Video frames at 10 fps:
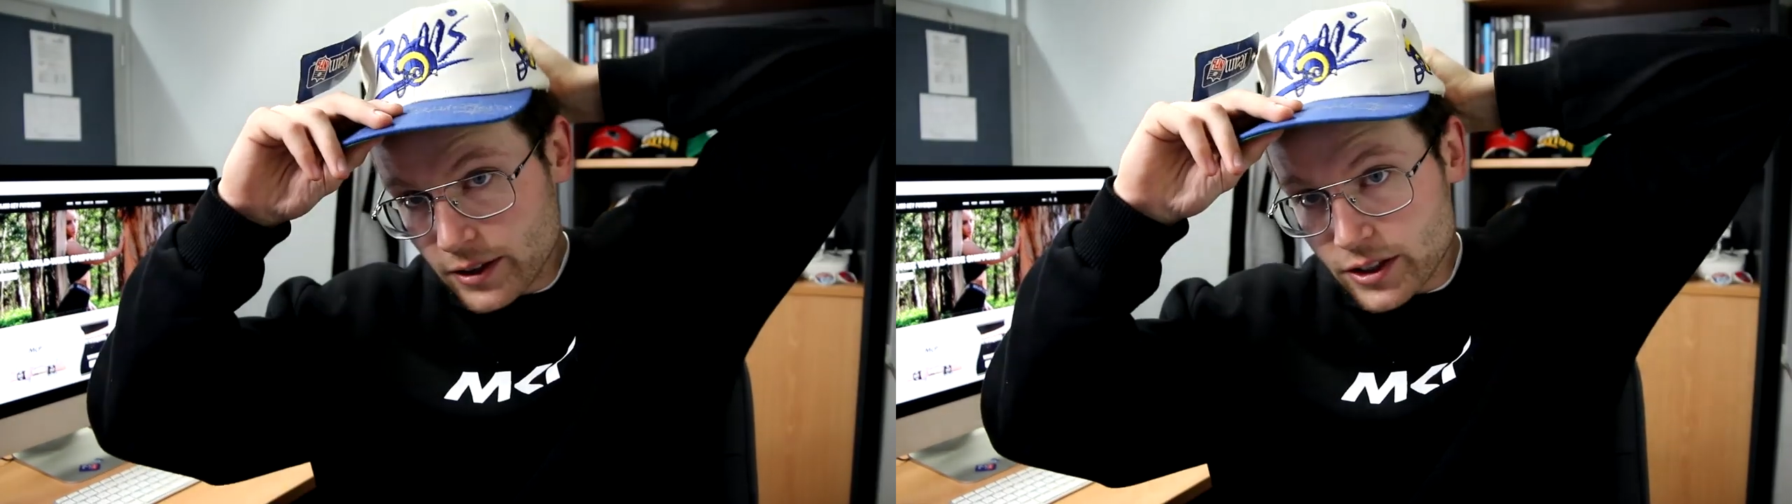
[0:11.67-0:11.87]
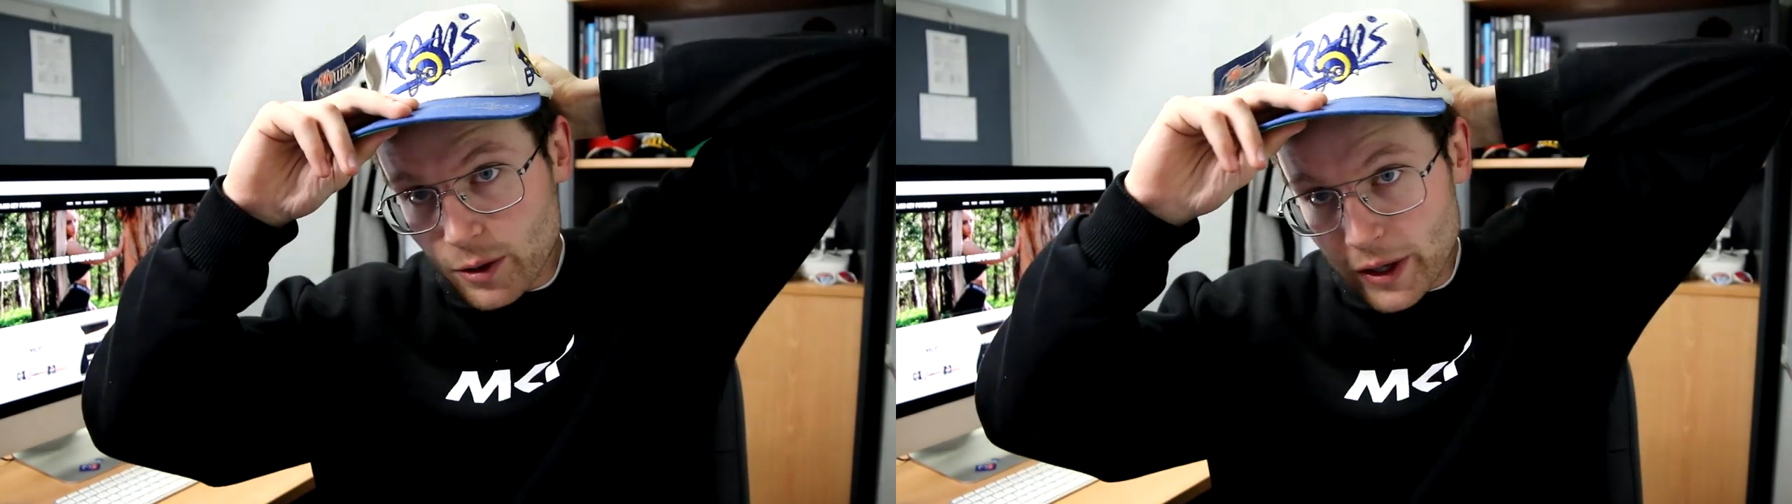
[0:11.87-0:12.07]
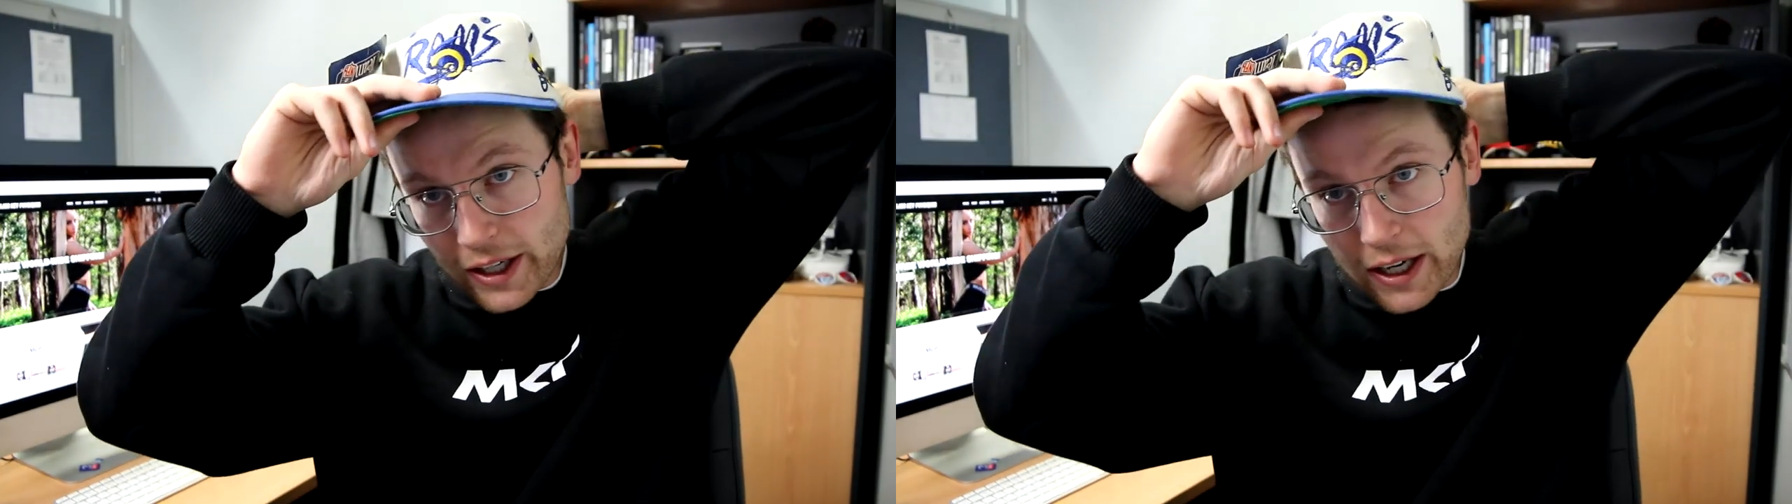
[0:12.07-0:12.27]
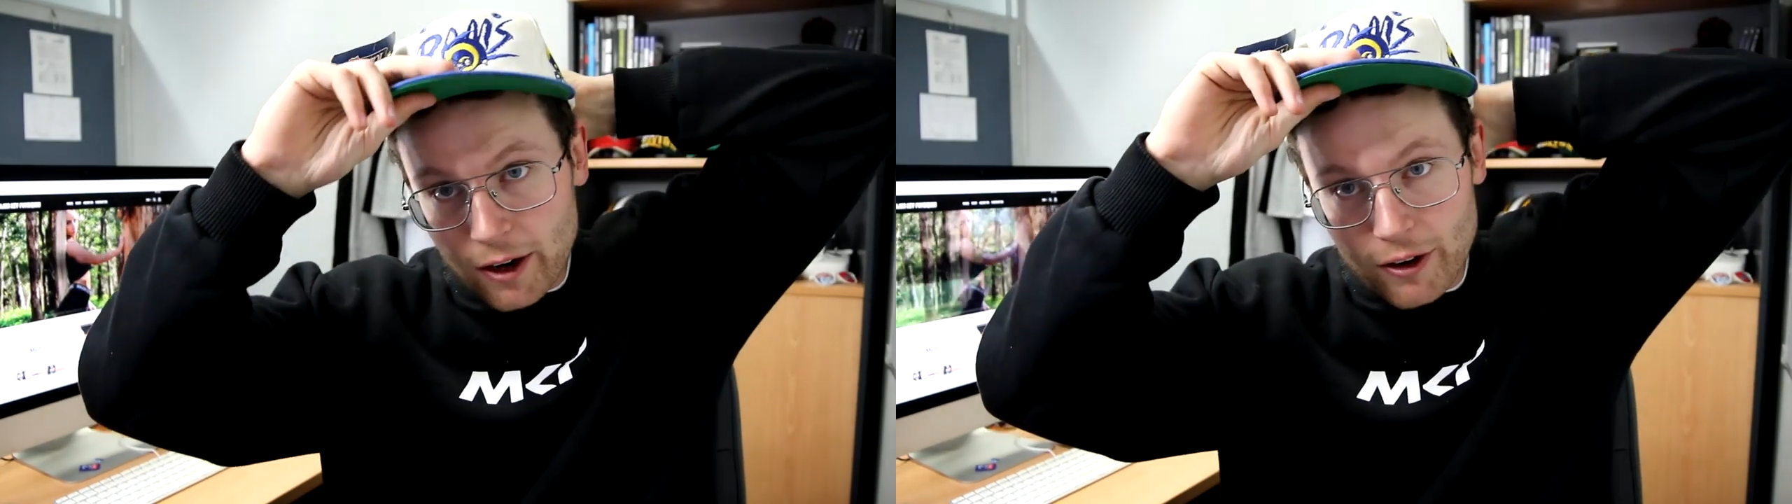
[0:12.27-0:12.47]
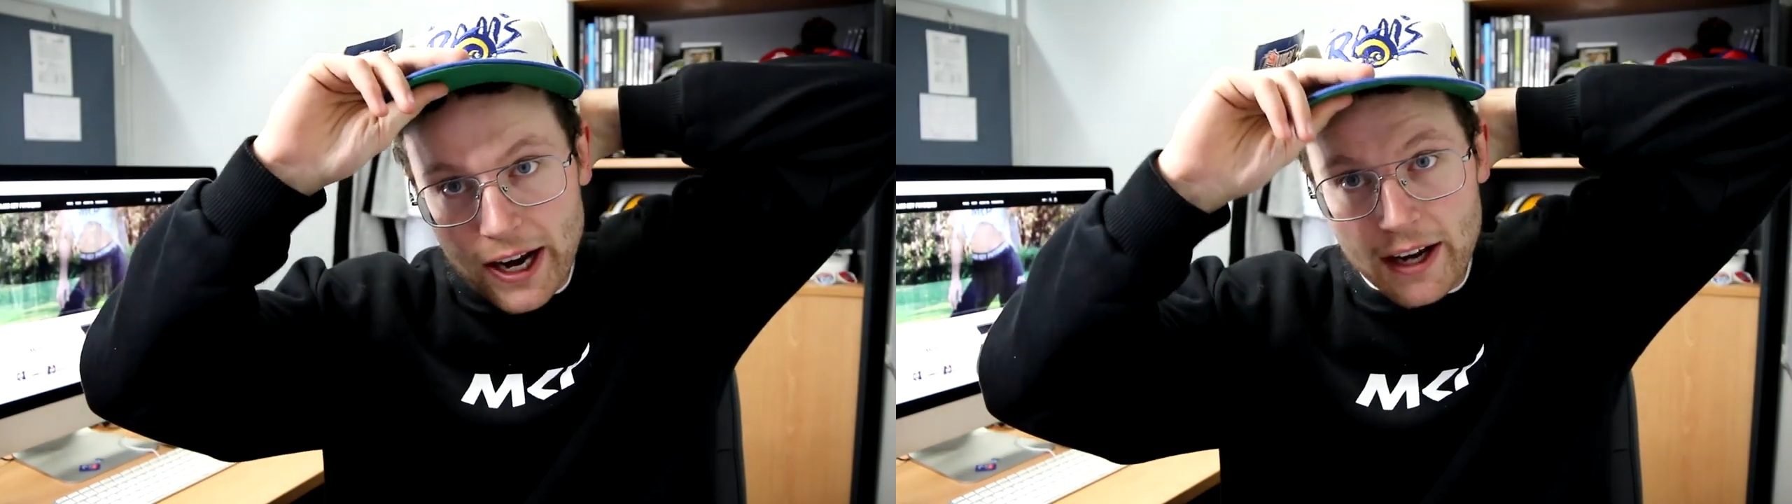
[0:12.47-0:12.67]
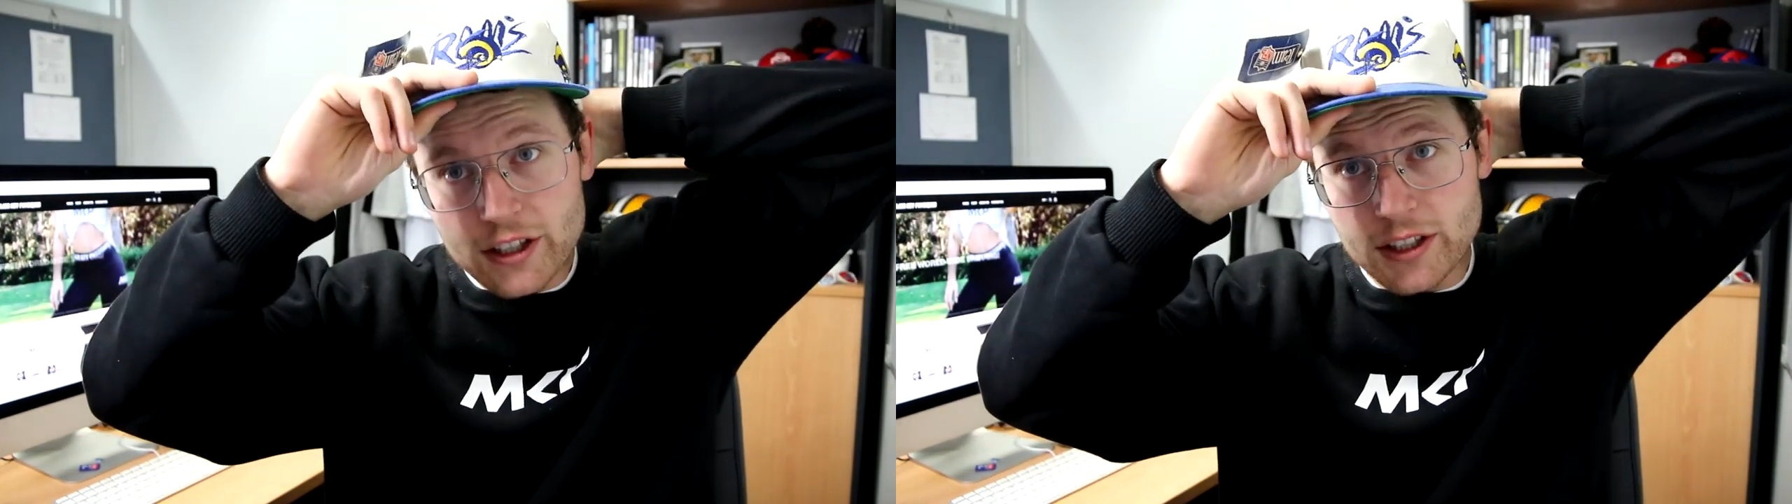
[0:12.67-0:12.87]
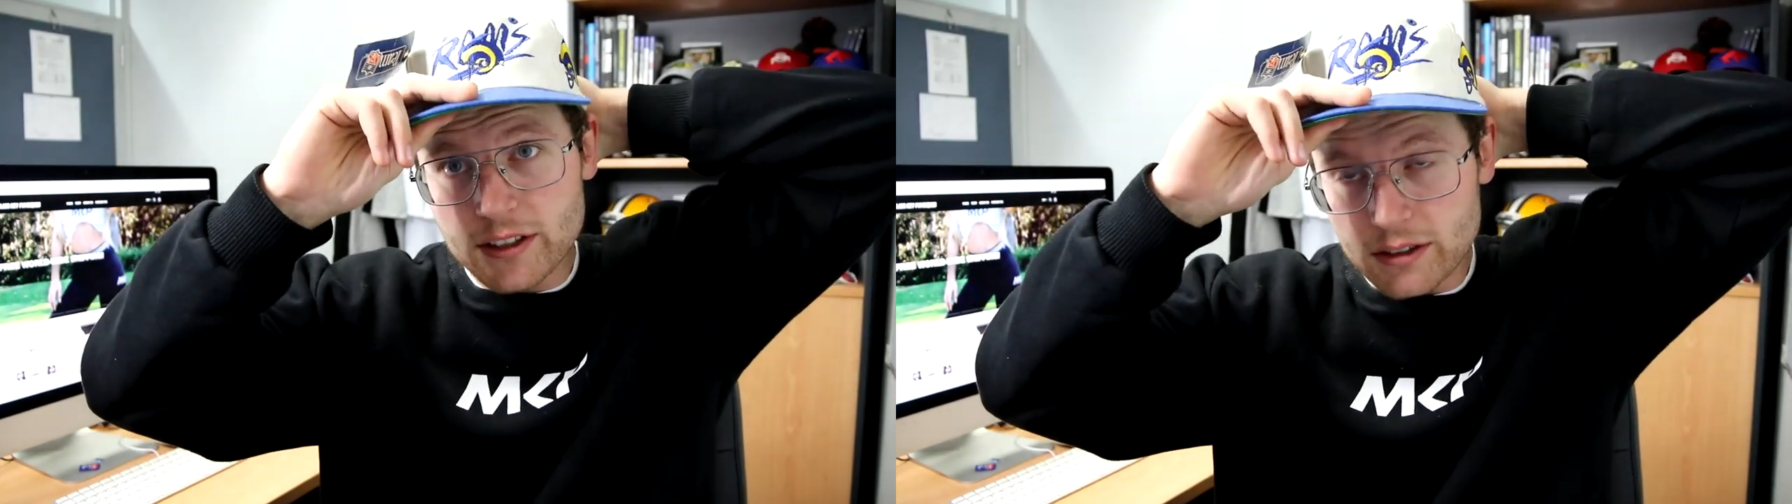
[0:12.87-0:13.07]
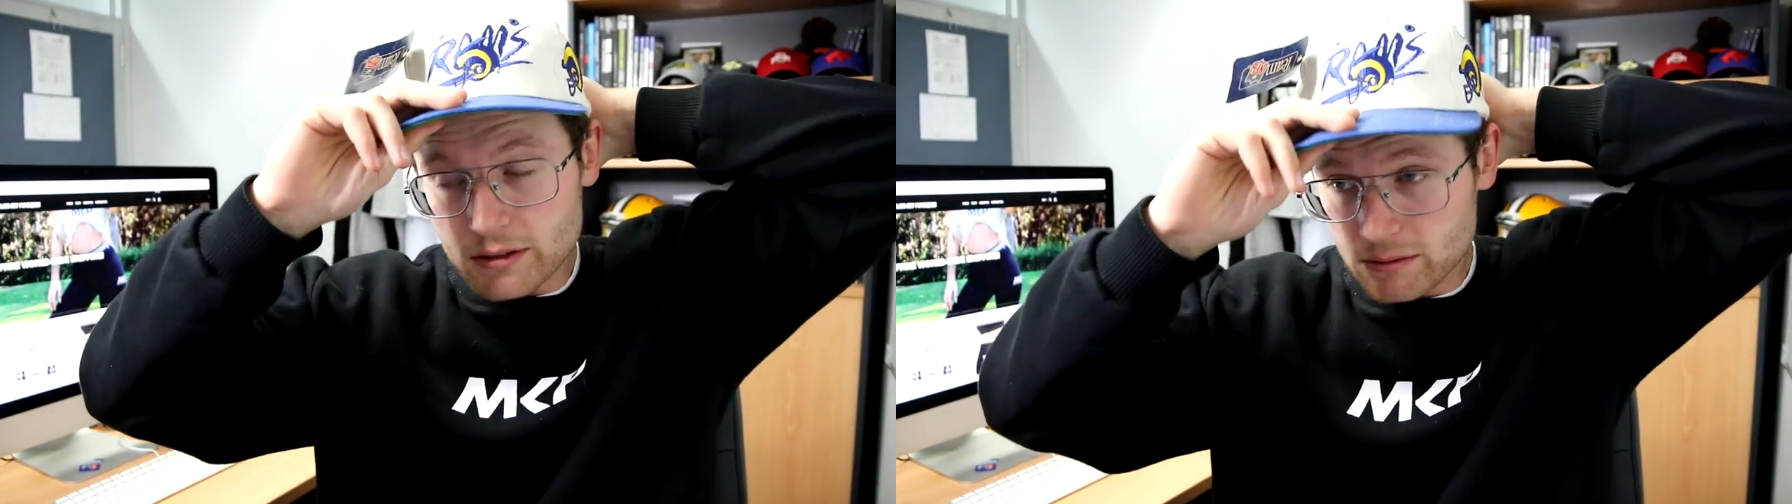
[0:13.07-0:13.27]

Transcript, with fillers: doing a reaction,